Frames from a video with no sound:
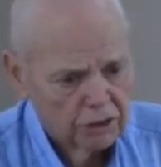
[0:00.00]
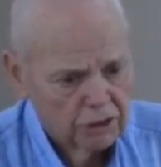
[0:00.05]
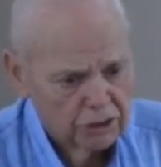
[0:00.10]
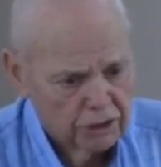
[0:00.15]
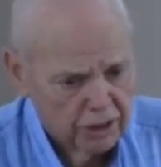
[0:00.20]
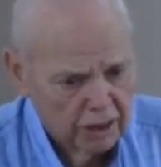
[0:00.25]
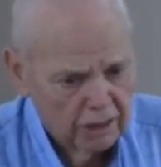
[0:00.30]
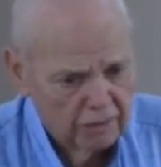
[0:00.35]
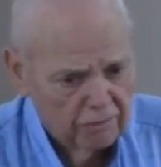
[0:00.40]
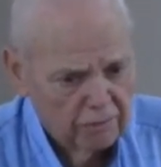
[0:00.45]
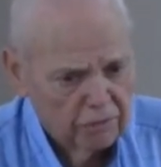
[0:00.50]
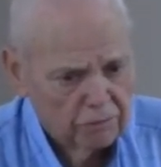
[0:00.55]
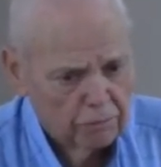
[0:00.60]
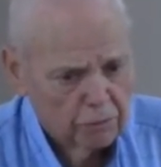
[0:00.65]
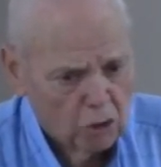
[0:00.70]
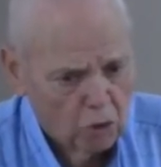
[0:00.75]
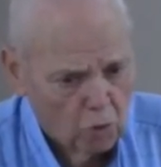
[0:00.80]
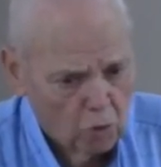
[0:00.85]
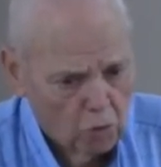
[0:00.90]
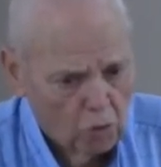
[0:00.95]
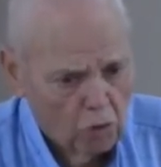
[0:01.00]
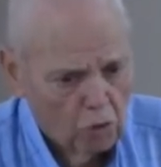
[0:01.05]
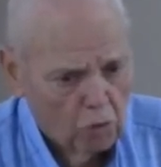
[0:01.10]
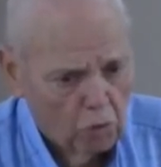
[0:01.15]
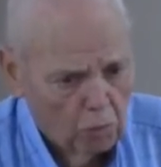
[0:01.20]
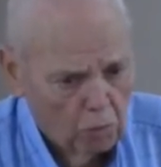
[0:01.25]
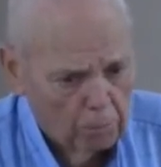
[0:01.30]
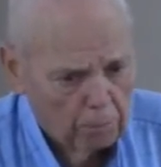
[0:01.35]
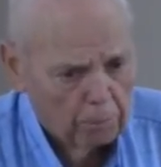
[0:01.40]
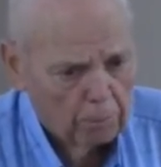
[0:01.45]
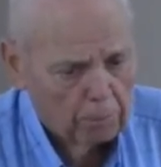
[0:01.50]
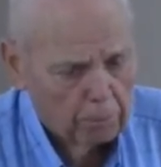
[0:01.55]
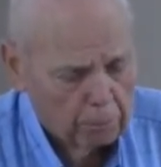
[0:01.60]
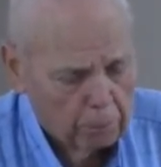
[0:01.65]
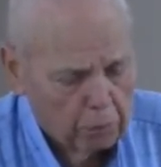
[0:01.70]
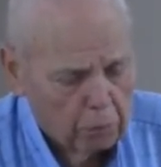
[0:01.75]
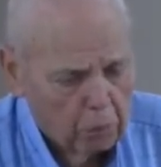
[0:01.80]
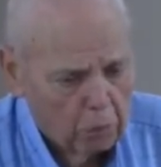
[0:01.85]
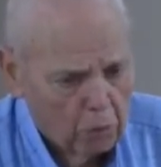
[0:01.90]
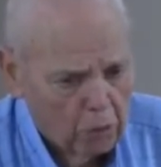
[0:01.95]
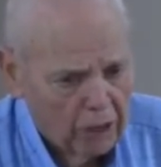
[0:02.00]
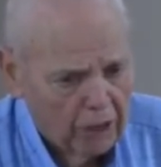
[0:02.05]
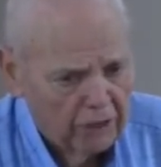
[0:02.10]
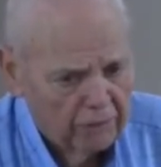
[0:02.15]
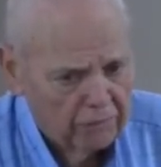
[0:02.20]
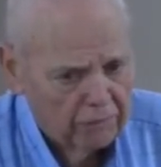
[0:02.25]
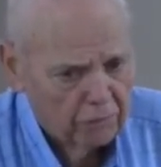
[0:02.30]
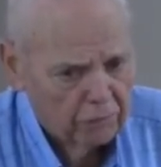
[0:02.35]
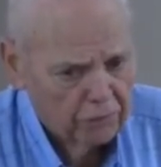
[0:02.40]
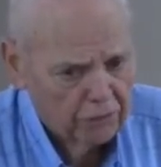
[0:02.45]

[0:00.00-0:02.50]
Stephen prayed for